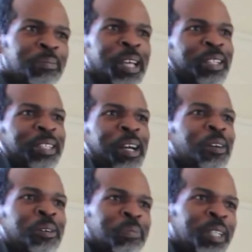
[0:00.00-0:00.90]
I'm not a
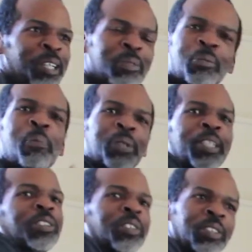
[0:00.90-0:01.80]
congo player, but I'm a
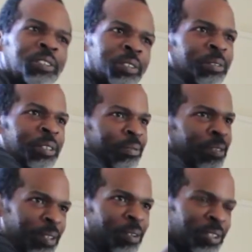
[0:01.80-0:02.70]
percussionist. So
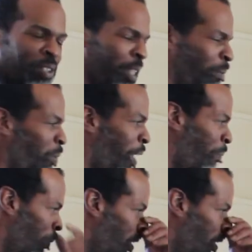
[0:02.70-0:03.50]
it's all the same crap.